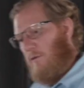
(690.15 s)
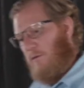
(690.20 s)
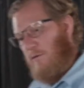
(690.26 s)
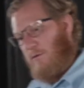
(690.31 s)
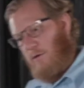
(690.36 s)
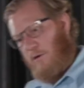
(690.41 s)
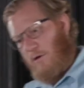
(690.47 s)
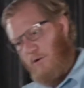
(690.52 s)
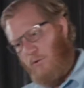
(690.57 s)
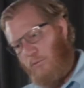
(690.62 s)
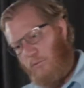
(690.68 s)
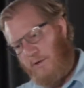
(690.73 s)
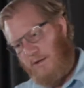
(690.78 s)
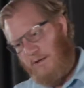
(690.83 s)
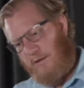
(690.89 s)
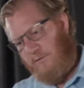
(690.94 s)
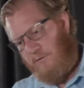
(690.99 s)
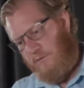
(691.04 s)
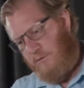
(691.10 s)
the
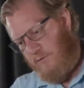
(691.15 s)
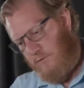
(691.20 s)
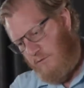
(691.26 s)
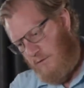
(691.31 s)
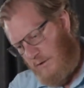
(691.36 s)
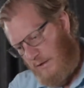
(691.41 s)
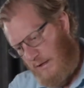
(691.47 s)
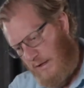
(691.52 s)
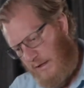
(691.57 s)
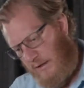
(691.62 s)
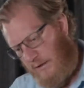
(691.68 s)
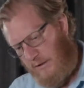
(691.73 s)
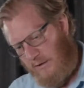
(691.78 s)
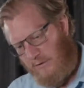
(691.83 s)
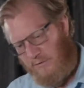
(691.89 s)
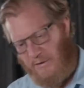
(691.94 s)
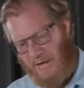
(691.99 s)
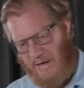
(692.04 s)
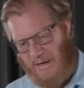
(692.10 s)
O-rings and
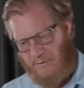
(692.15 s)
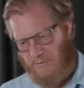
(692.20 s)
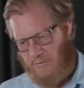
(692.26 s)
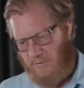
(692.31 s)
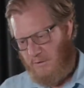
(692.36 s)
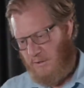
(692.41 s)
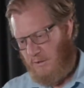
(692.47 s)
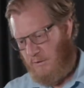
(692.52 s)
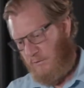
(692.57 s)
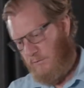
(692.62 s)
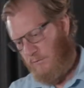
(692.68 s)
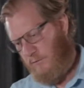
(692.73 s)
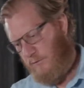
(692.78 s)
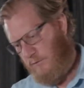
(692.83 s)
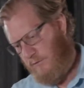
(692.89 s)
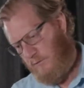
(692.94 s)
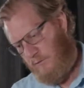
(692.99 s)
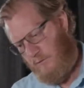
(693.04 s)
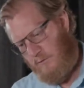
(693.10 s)
attach
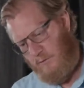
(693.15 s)
those